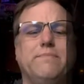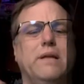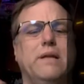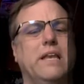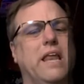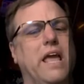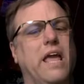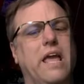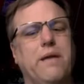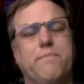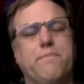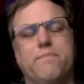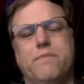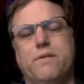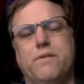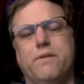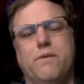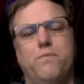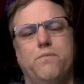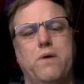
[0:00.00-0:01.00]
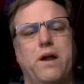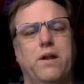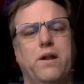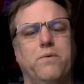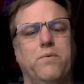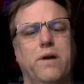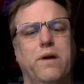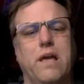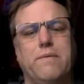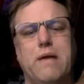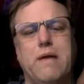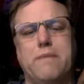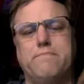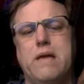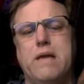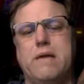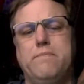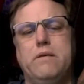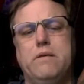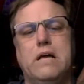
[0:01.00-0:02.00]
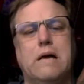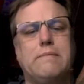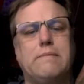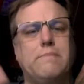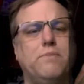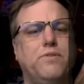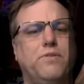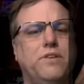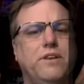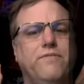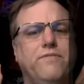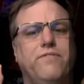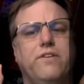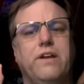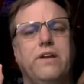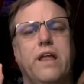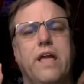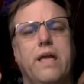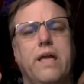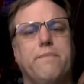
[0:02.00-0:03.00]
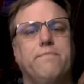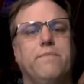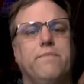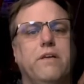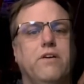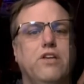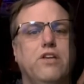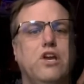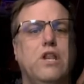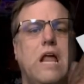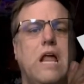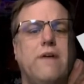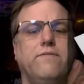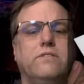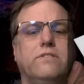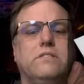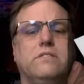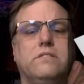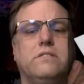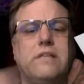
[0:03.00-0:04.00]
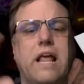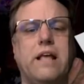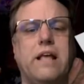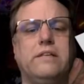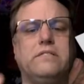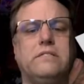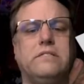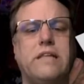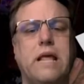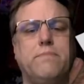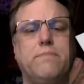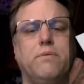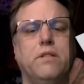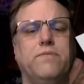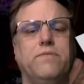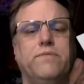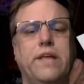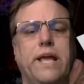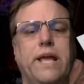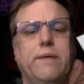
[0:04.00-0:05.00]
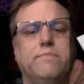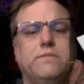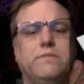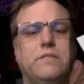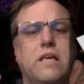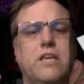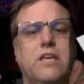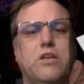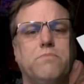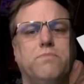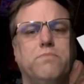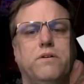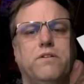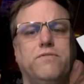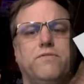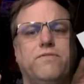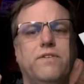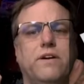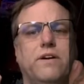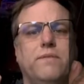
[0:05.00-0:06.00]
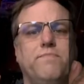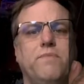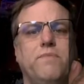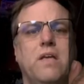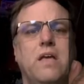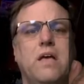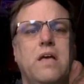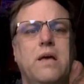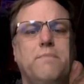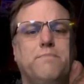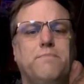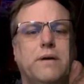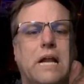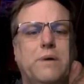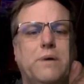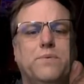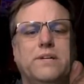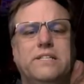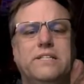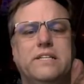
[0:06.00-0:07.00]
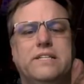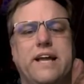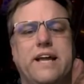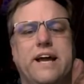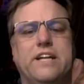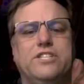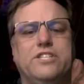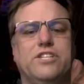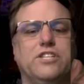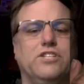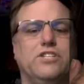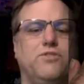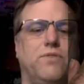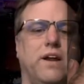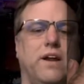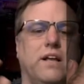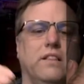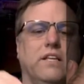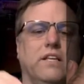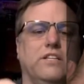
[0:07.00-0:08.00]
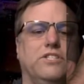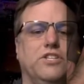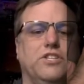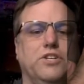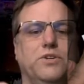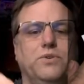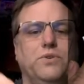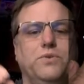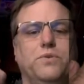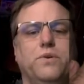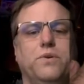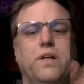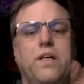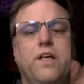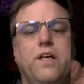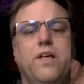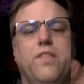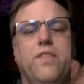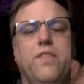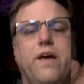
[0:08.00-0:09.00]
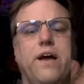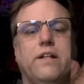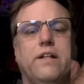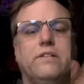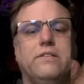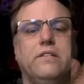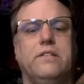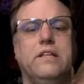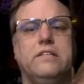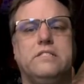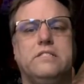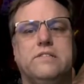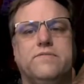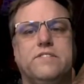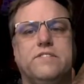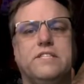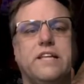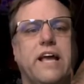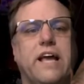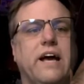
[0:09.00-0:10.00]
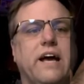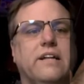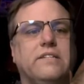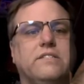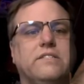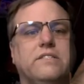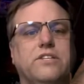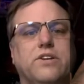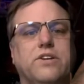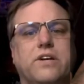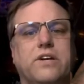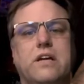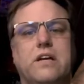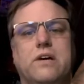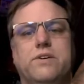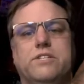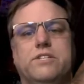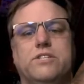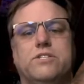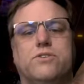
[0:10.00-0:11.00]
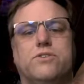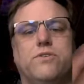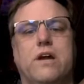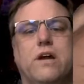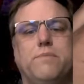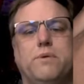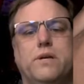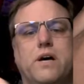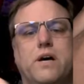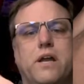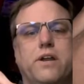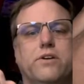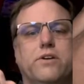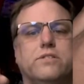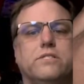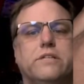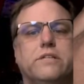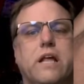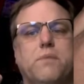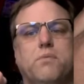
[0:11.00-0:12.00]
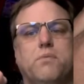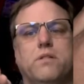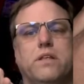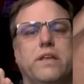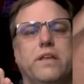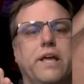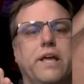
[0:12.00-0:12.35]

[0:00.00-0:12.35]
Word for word: them a name right away. Maybe you'll come up with a different name. You know, you could have a st stable of names that you pull from, but I wouldn't attach it directly to that list of stats. You can always just grab it out of your stable of